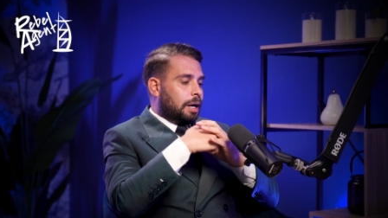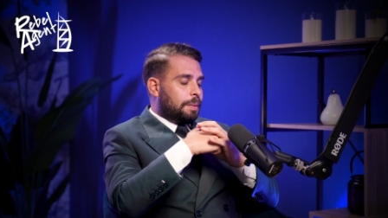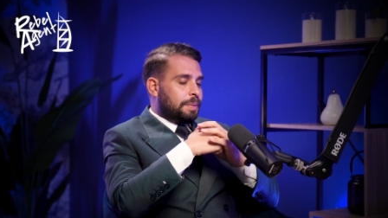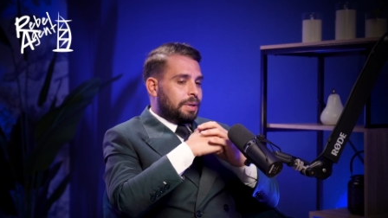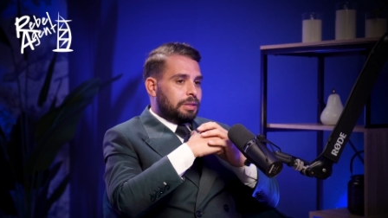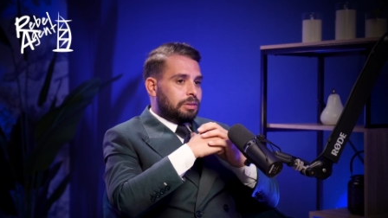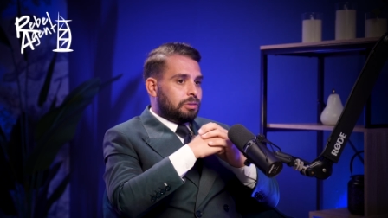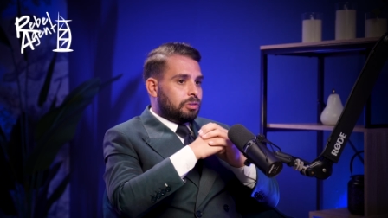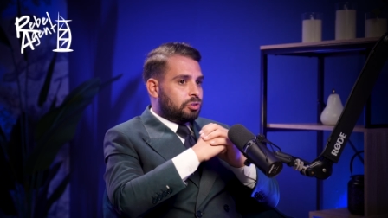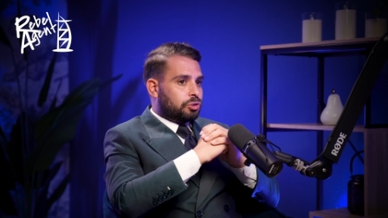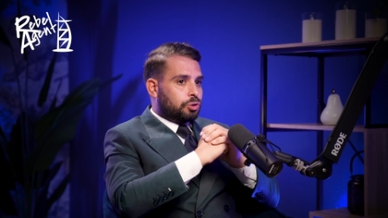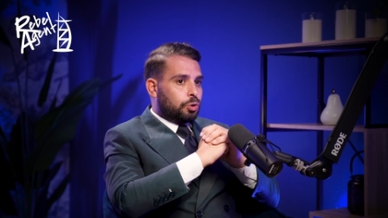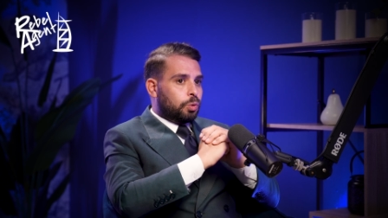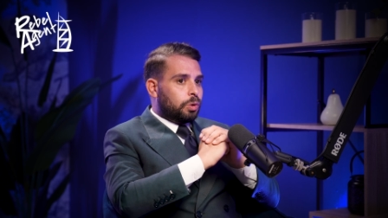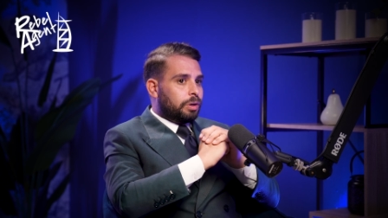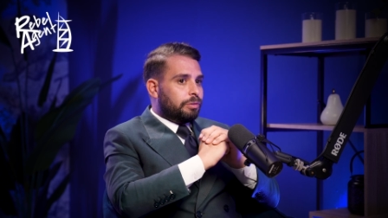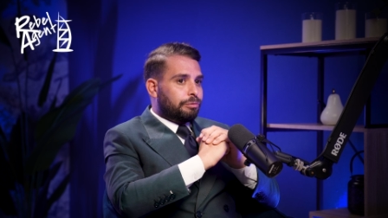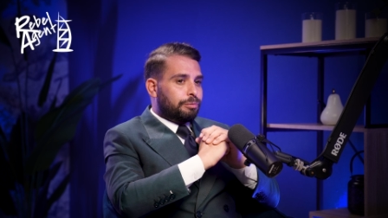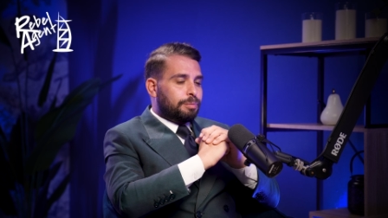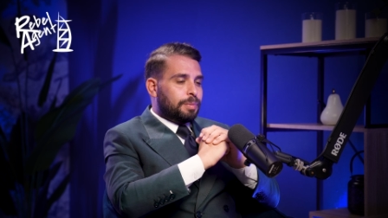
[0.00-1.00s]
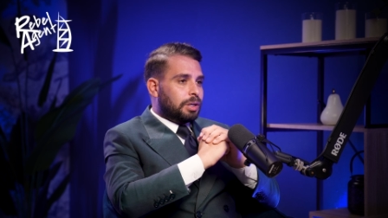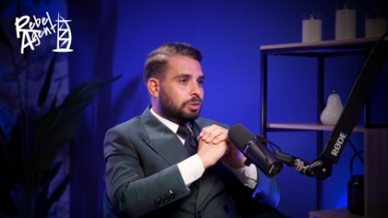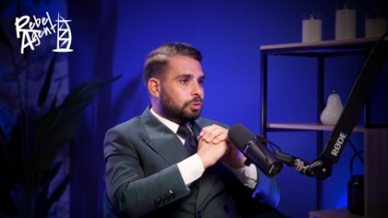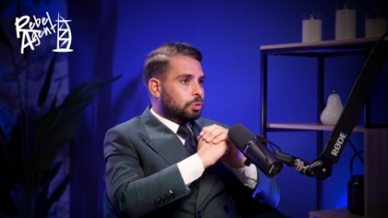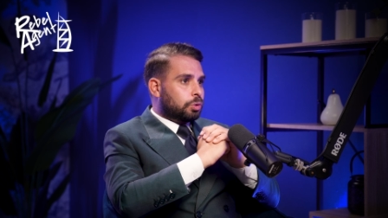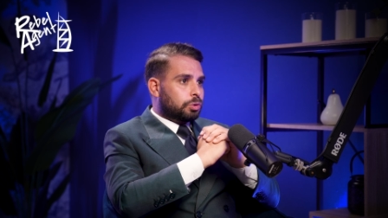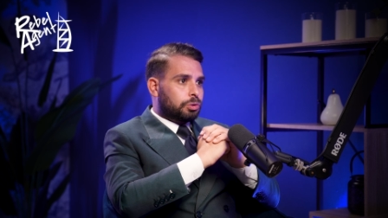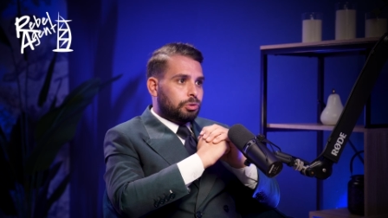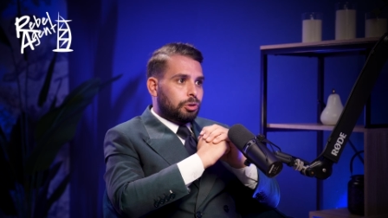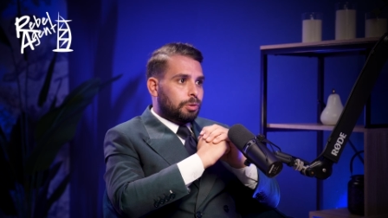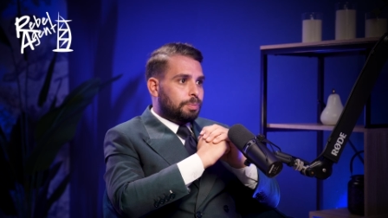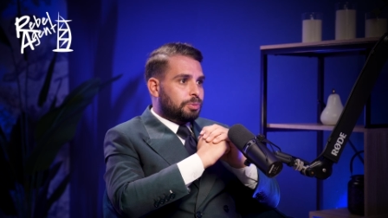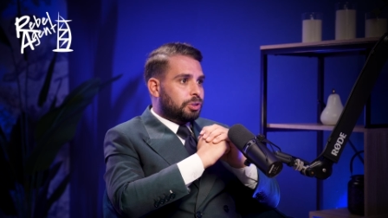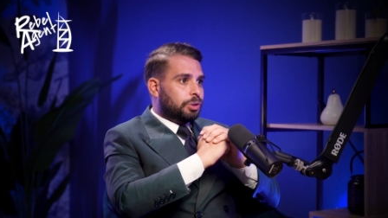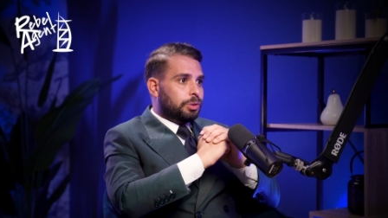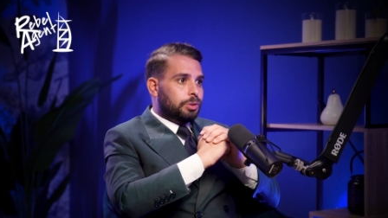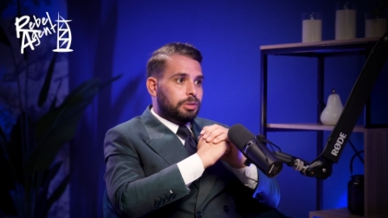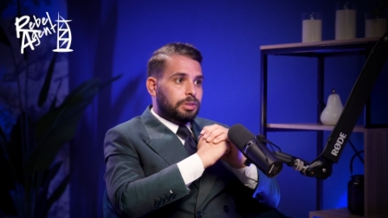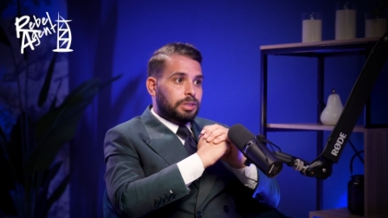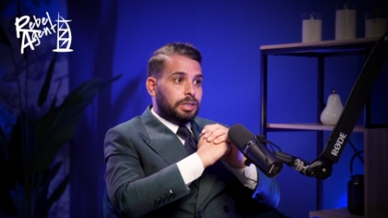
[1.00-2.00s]
I mean, the schooling for my daughter,
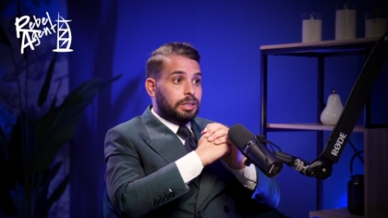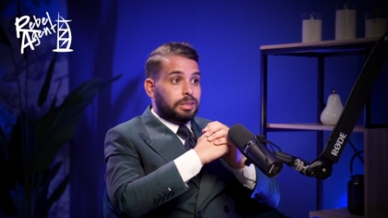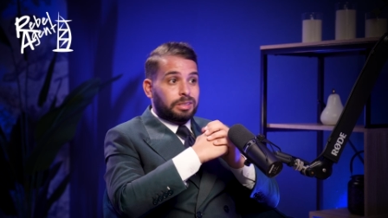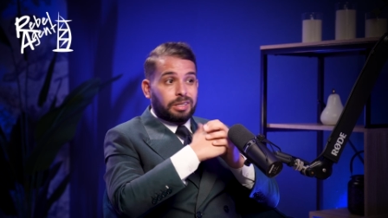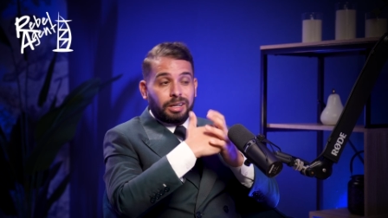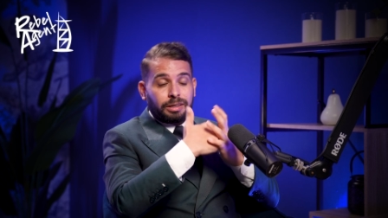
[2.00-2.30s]
opportunities,